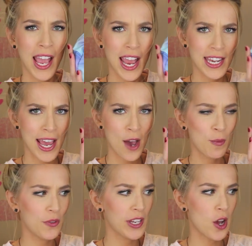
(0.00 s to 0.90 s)
And now
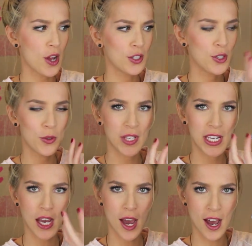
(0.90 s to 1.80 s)
moving on to
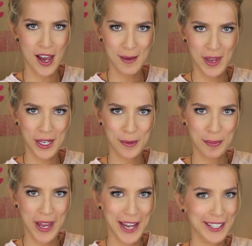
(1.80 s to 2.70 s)
the eye
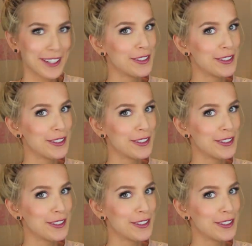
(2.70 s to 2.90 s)
makeup bag.